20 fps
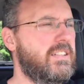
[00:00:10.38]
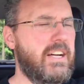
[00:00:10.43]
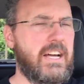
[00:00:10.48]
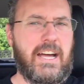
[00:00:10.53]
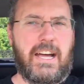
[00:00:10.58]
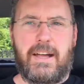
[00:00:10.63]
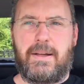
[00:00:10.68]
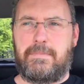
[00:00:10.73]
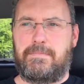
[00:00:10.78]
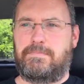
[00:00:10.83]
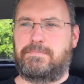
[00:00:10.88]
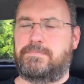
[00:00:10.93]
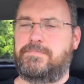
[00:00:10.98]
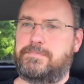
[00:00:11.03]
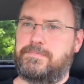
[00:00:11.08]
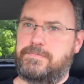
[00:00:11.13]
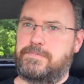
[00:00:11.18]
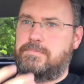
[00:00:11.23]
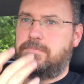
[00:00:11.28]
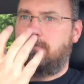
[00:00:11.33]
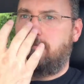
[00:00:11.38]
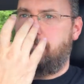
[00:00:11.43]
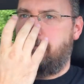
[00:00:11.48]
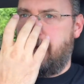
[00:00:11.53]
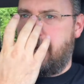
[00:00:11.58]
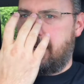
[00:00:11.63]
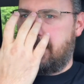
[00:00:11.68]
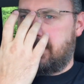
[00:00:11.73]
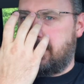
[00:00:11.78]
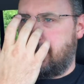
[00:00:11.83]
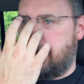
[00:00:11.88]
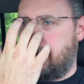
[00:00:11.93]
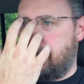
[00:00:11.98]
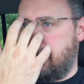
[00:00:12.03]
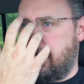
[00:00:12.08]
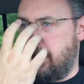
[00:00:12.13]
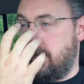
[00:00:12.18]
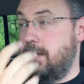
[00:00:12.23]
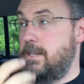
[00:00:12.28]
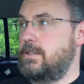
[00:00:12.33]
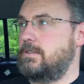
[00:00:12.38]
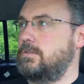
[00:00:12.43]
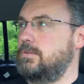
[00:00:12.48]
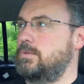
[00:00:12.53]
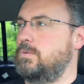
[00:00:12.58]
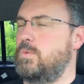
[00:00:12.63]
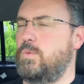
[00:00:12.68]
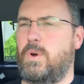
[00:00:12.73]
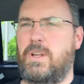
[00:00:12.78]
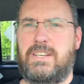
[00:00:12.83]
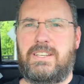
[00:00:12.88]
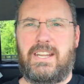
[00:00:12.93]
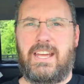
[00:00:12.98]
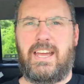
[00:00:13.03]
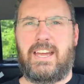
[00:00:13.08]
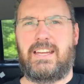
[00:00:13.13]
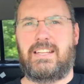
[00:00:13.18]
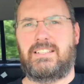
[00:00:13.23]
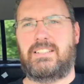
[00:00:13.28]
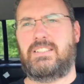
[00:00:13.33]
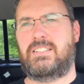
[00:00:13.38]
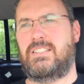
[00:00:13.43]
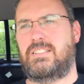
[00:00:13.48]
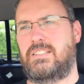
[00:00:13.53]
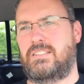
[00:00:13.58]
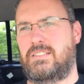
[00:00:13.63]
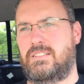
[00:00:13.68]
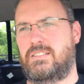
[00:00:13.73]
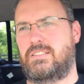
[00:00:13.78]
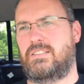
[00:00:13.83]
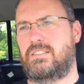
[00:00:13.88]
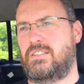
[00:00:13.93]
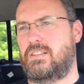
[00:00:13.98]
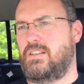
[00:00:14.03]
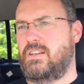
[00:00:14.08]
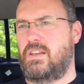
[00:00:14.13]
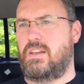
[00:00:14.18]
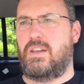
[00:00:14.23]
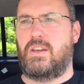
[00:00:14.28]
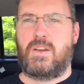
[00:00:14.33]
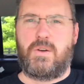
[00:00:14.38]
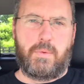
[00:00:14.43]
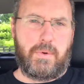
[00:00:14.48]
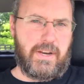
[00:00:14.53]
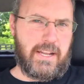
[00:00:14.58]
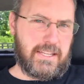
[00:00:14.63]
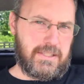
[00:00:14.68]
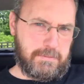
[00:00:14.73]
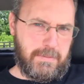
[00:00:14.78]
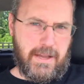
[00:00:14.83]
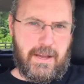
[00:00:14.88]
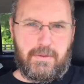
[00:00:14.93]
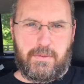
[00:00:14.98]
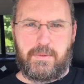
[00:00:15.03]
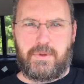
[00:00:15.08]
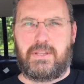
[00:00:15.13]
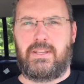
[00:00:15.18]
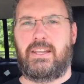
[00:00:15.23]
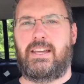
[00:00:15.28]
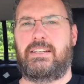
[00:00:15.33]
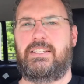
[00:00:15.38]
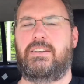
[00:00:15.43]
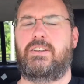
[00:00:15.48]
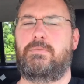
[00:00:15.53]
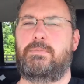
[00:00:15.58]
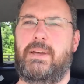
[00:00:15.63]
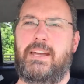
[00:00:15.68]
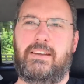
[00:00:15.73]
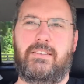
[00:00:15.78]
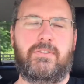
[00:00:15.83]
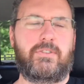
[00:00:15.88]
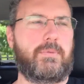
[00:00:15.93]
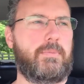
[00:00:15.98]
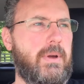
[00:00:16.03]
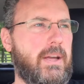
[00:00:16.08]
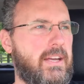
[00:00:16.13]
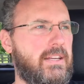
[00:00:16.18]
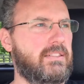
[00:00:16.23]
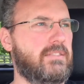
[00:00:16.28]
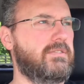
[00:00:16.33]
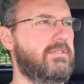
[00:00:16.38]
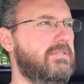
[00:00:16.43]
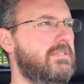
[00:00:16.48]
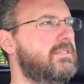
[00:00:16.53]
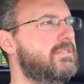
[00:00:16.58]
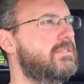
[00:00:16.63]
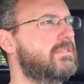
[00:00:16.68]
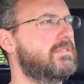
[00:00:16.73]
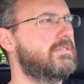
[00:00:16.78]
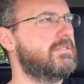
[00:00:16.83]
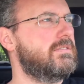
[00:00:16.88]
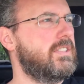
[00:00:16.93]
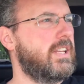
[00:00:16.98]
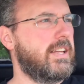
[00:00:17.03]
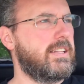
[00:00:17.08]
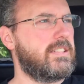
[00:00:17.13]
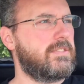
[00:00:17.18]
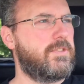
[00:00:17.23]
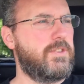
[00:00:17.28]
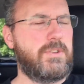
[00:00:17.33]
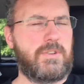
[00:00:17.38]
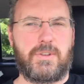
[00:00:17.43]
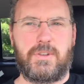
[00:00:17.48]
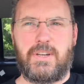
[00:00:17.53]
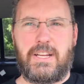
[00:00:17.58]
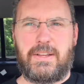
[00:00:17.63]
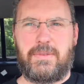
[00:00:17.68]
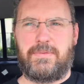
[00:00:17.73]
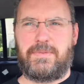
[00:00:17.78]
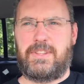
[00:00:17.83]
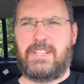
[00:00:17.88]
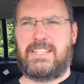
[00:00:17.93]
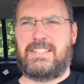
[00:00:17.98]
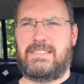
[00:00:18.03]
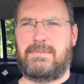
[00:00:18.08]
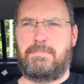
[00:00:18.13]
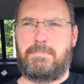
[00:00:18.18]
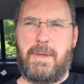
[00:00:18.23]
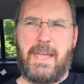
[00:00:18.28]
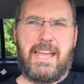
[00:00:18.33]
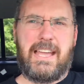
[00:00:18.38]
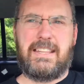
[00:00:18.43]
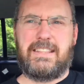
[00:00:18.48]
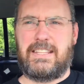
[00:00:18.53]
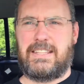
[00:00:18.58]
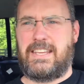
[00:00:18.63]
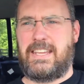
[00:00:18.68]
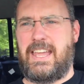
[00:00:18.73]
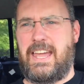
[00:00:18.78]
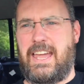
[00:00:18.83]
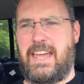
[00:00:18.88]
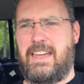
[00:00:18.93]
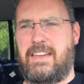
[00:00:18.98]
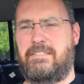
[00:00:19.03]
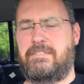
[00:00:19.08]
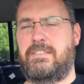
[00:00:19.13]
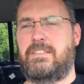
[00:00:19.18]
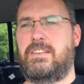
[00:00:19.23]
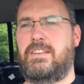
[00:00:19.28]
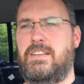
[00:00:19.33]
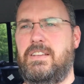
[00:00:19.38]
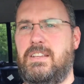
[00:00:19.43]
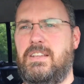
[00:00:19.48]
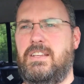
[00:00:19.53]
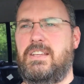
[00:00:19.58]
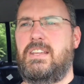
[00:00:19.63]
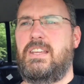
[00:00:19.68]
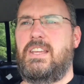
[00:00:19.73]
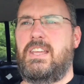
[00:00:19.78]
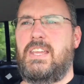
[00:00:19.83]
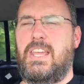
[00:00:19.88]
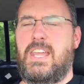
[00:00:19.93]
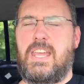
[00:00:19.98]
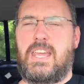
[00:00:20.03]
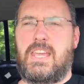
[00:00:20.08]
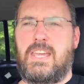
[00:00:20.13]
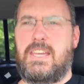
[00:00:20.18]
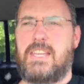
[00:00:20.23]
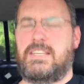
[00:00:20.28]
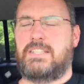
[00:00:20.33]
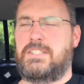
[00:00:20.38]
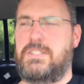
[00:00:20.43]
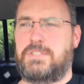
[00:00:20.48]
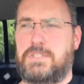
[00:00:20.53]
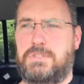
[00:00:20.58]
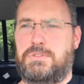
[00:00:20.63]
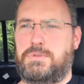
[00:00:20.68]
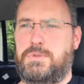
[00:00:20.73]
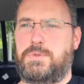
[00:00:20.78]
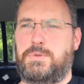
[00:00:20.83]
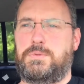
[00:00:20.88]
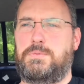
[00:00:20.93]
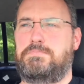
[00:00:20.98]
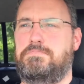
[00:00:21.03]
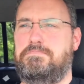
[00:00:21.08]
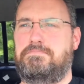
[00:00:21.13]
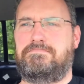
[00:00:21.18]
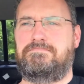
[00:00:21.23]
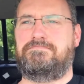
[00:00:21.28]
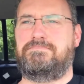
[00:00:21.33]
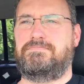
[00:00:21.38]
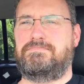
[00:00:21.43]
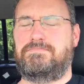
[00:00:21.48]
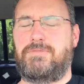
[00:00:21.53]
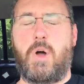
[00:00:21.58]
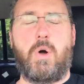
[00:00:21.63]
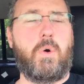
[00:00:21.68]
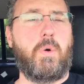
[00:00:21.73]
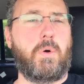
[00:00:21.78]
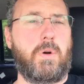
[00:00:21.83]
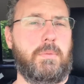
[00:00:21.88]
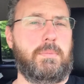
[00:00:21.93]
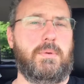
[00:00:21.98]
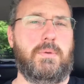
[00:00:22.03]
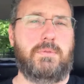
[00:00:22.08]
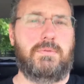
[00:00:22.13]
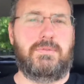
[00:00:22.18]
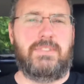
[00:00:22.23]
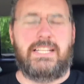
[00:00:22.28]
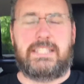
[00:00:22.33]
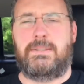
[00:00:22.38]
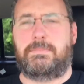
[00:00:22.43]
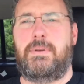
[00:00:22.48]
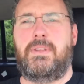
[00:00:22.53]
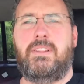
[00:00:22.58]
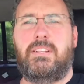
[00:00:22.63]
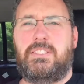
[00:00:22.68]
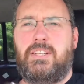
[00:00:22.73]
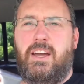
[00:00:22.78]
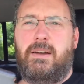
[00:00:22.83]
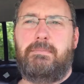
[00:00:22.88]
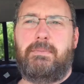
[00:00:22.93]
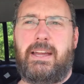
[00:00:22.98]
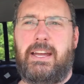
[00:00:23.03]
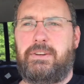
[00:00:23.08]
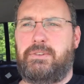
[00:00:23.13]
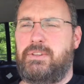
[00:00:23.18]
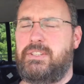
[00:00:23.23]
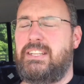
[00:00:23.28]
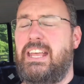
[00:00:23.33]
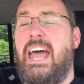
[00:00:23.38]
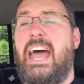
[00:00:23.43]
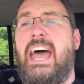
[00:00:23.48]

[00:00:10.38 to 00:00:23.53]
Um, basically, one night when I was back, when we had to go back for my aunt's funeral, I, the bed that they have is horrible. It's a pillow top mattress.